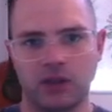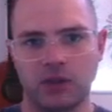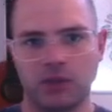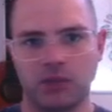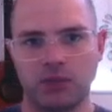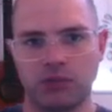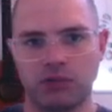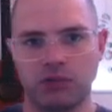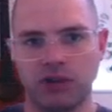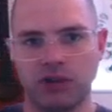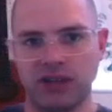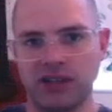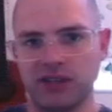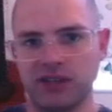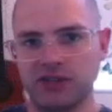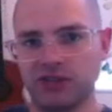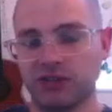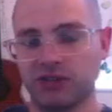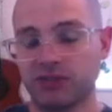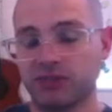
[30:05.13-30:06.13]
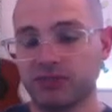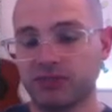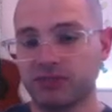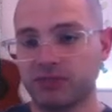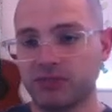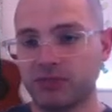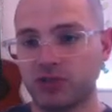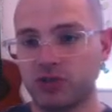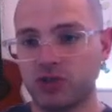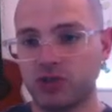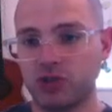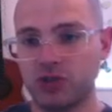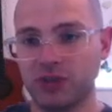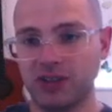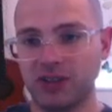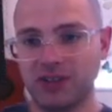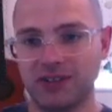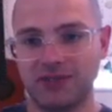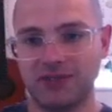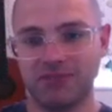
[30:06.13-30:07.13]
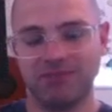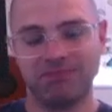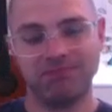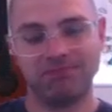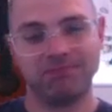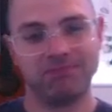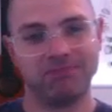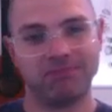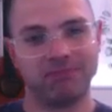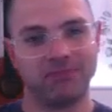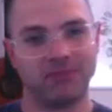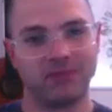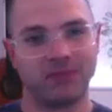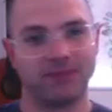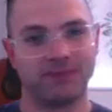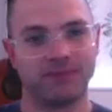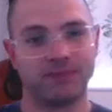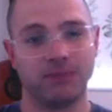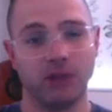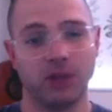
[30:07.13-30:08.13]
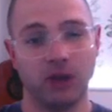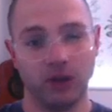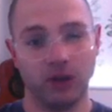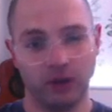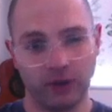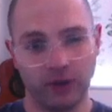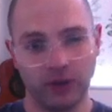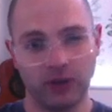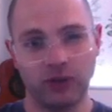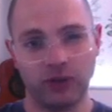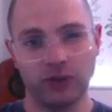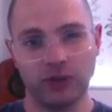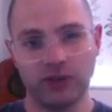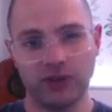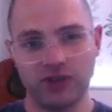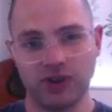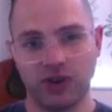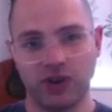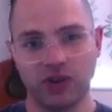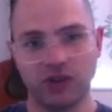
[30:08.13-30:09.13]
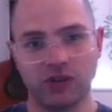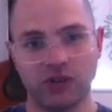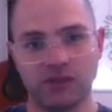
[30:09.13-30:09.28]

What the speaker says: Brave, stupid, but loyal to his God.